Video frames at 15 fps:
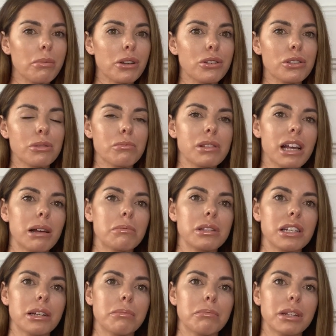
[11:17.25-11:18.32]
because sometimes
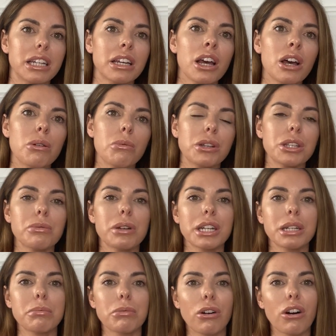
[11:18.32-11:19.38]
it can be when you're
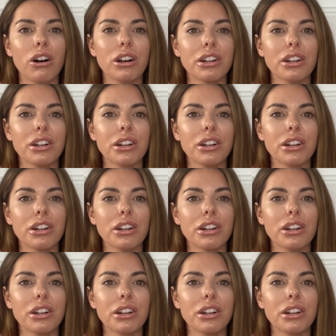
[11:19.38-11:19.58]
wearing a bra